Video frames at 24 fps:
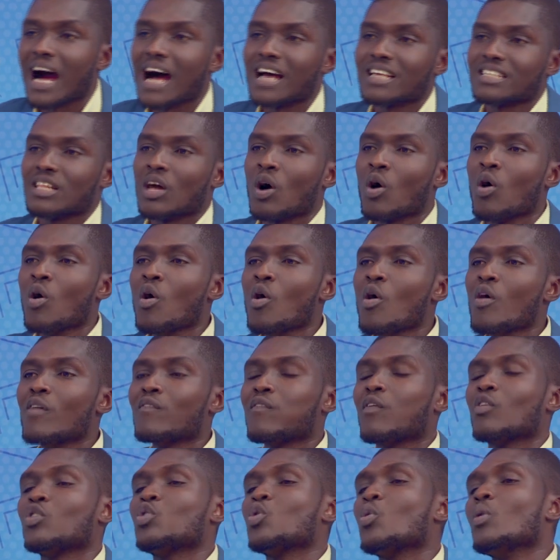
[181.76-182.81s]
Arsenal
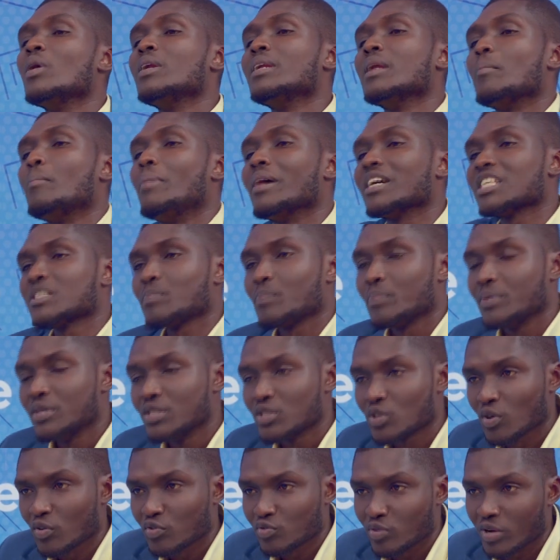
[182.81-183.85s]
for doing the best
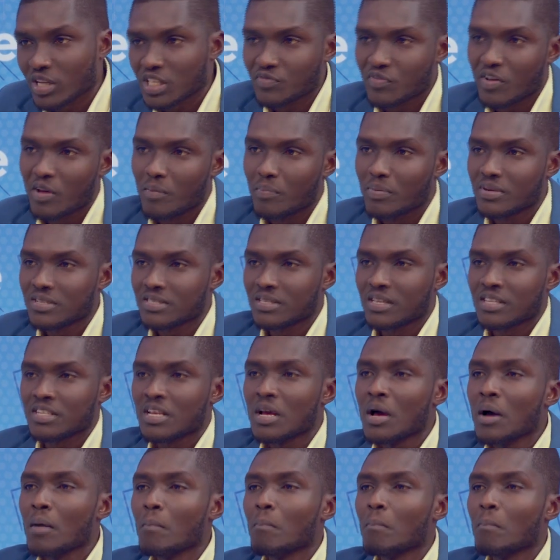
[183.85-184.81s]
piece of transfer business.